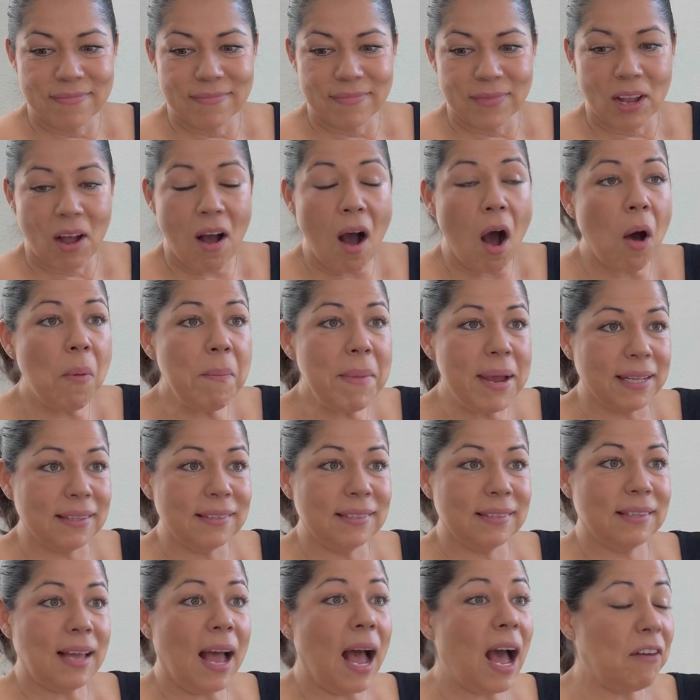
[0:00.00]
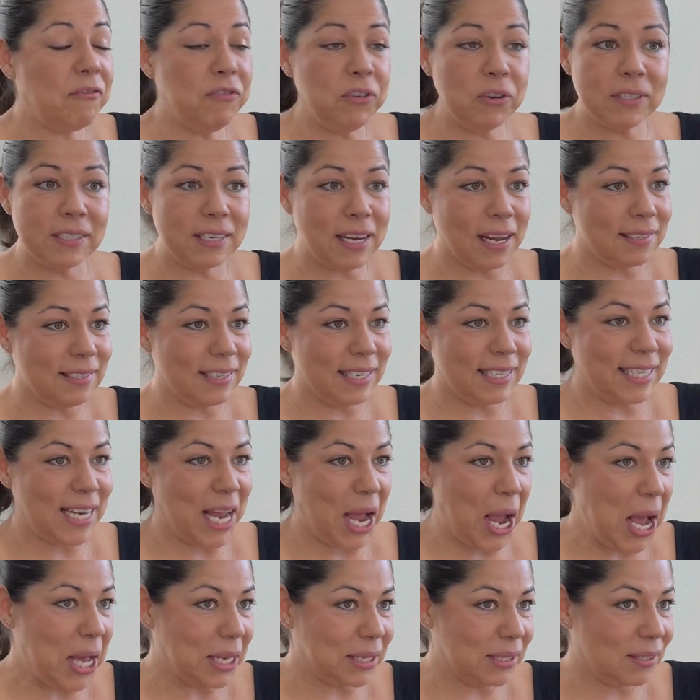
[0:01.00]
comments? Have you done the
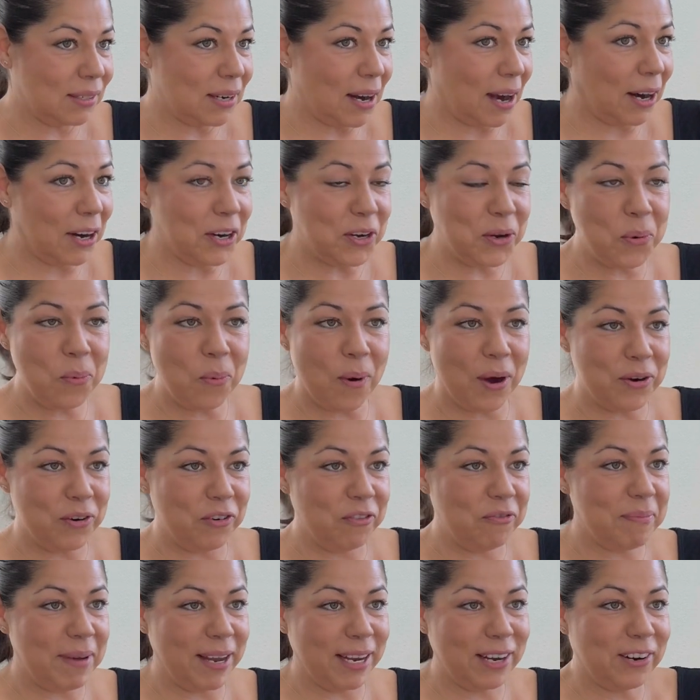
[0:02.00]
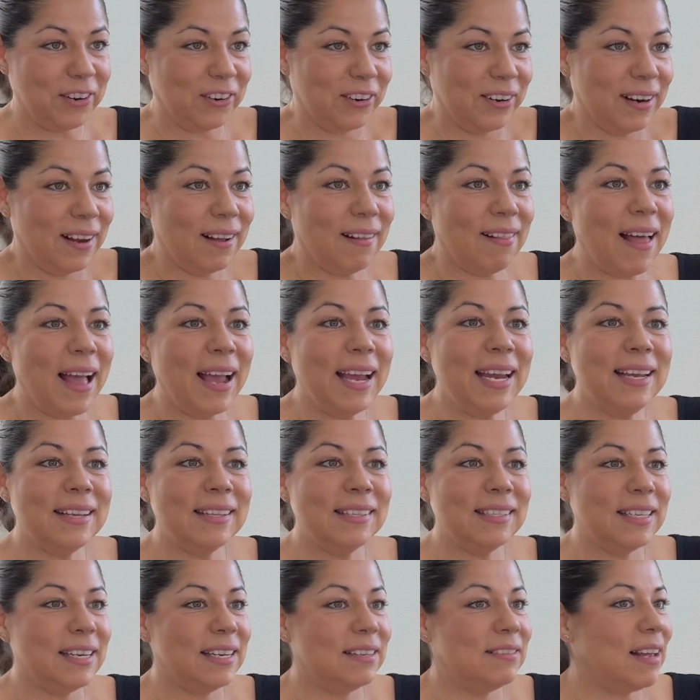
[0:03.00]
test? Are you one of my current
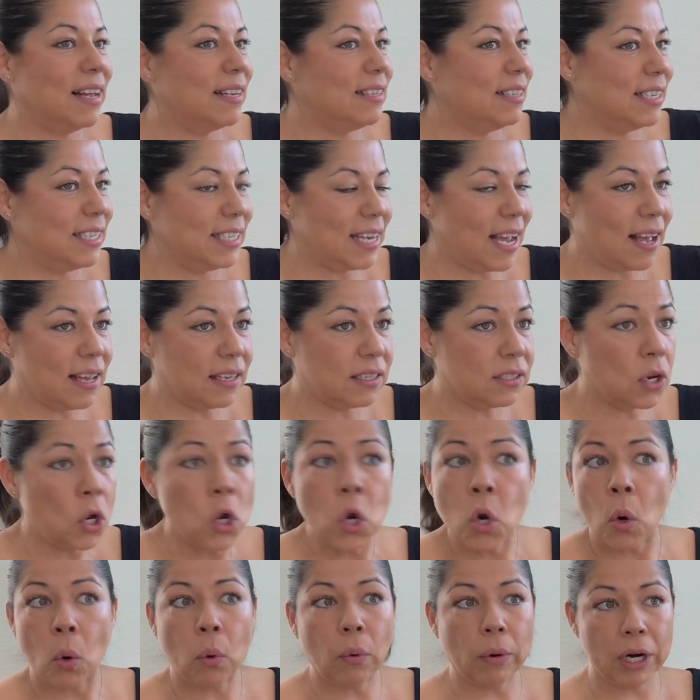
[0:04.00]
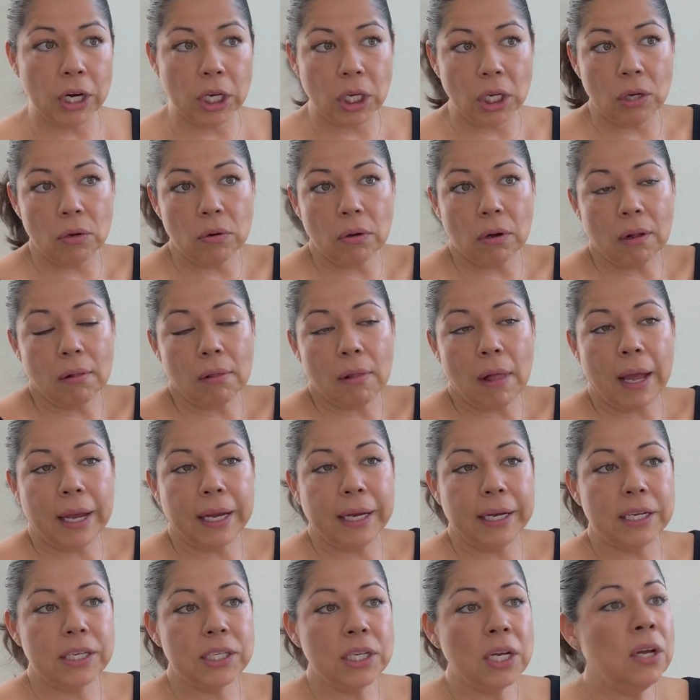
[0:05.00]
clients and done the test? Or are you a
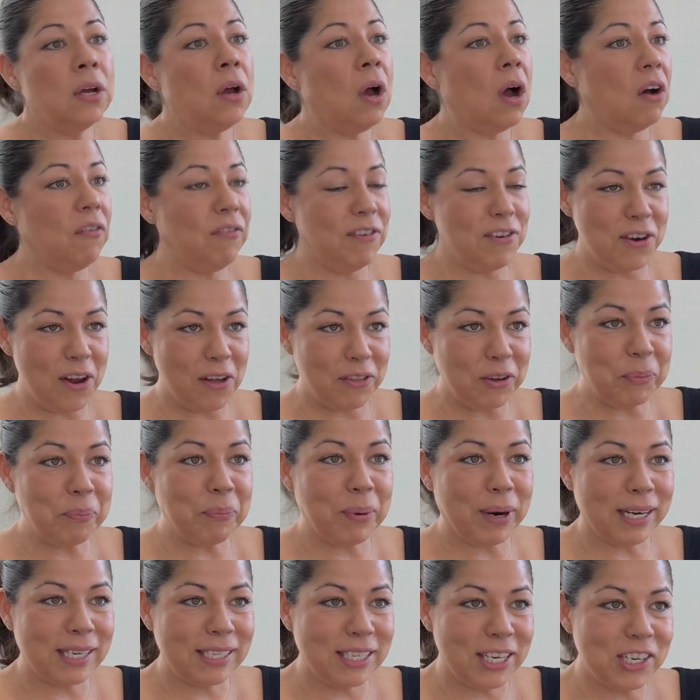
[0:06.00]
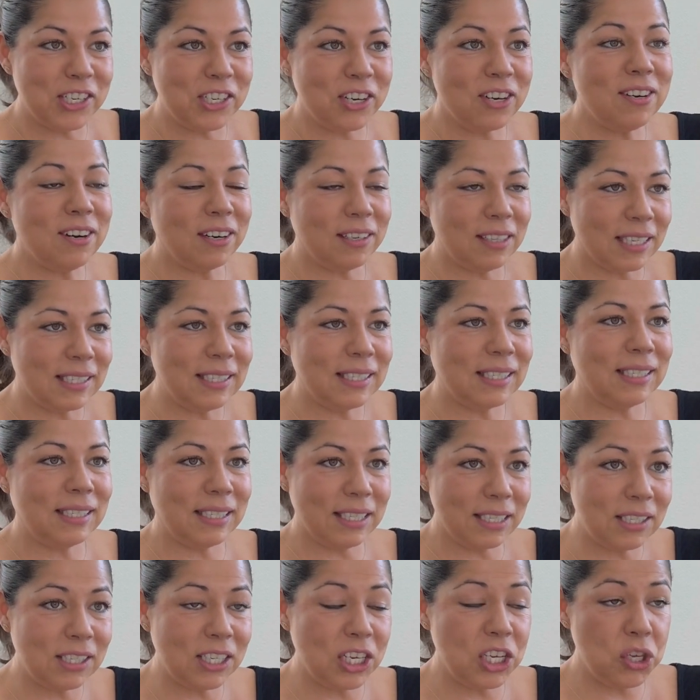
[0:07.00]
client of another practitioner that's
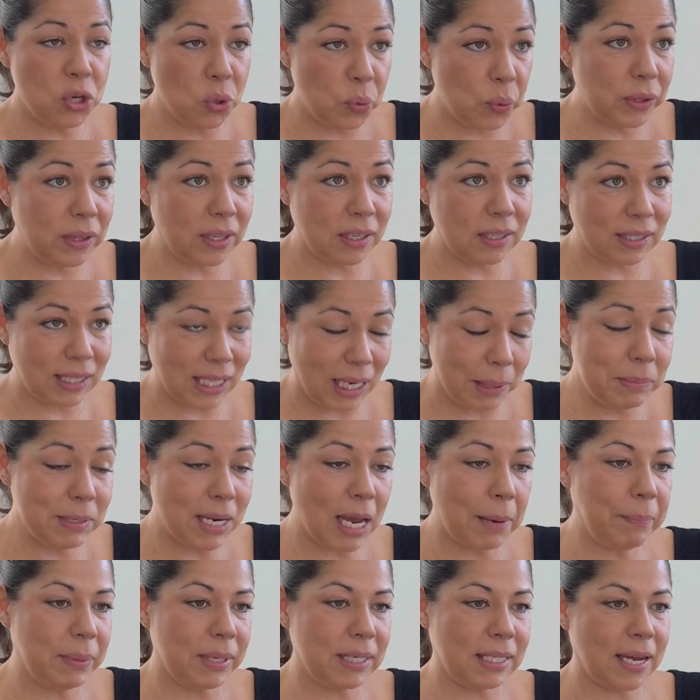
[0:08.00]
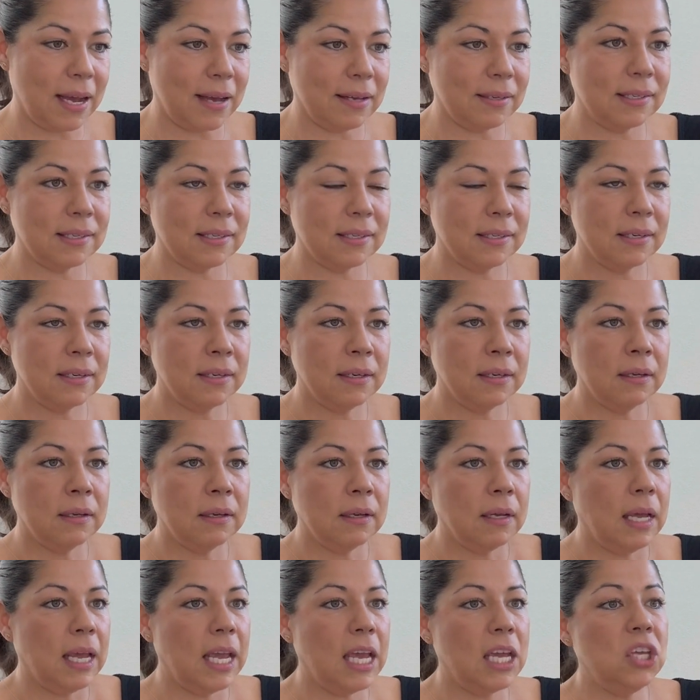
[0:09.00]
assisting you with the same type of test
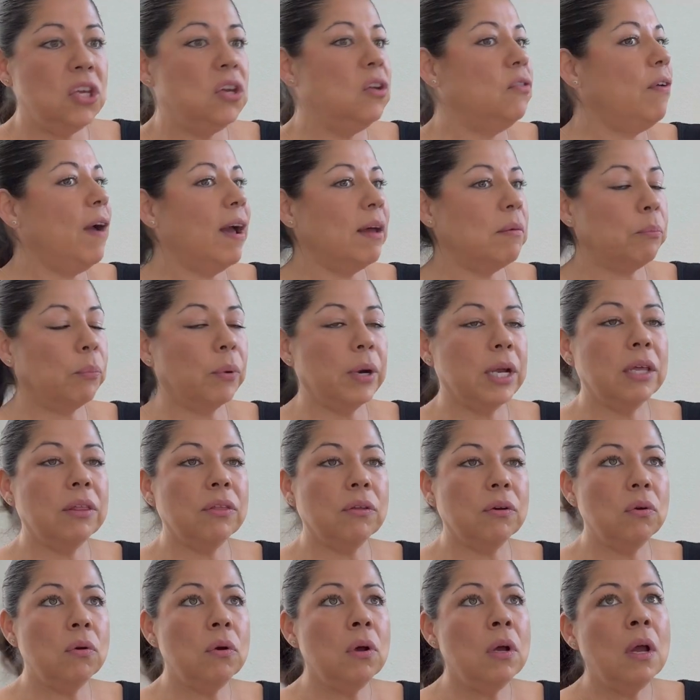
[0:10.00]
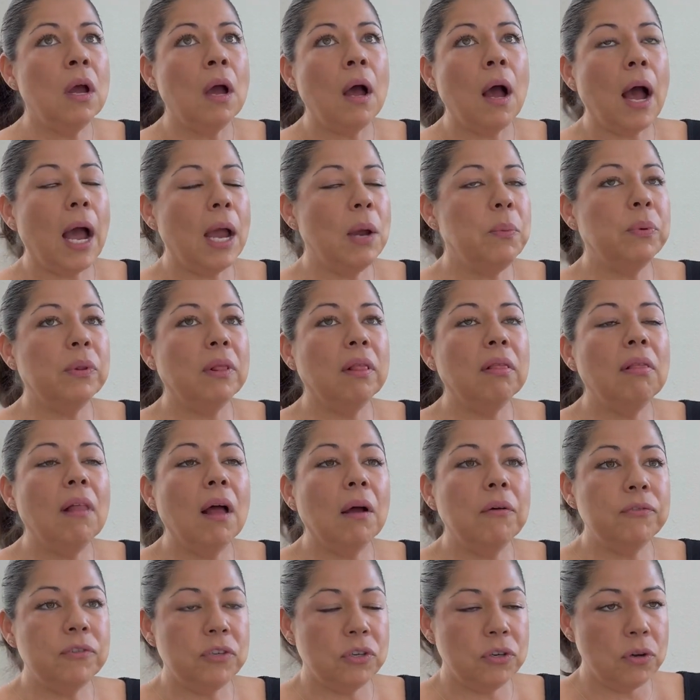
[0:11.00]
and you've had breakthrough? I would
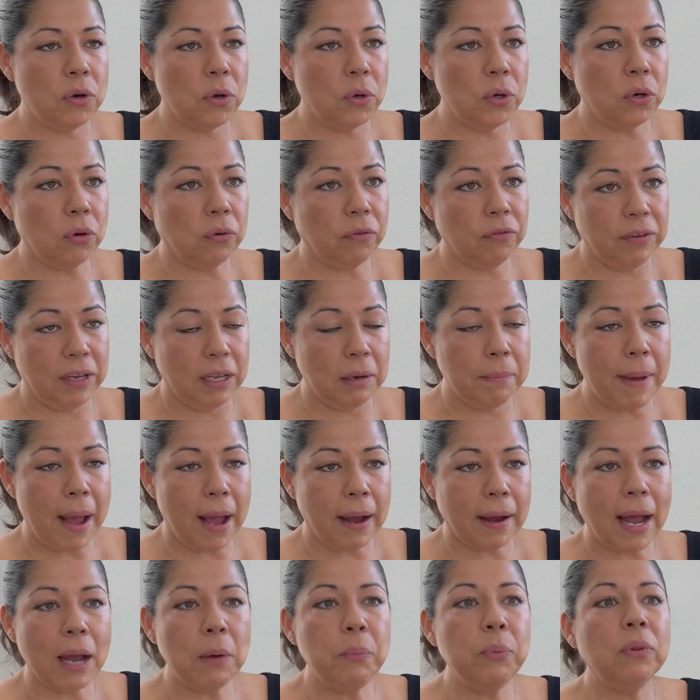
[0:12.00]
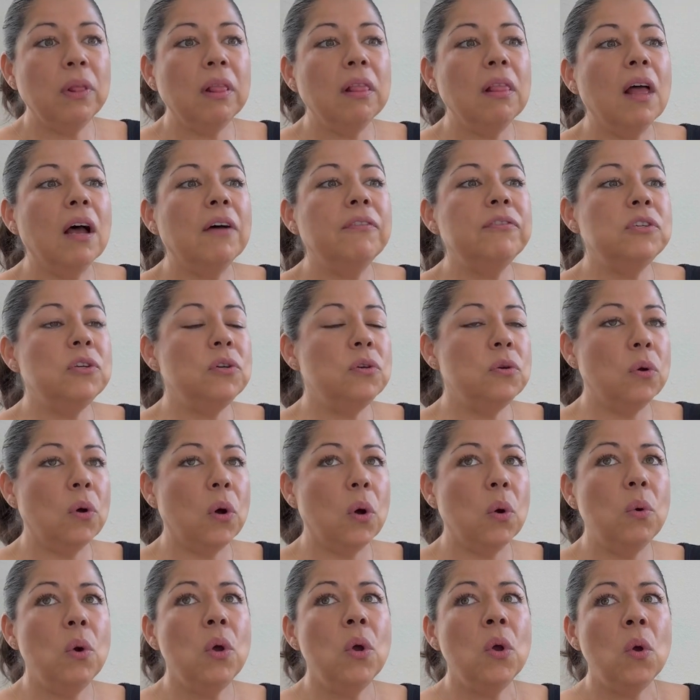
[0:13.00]
love to know your feedback. I would love to
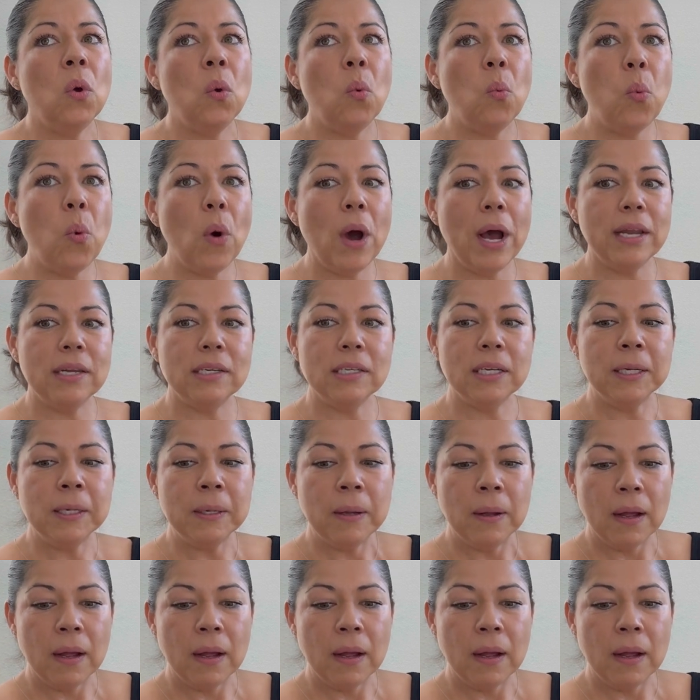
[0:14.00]
know what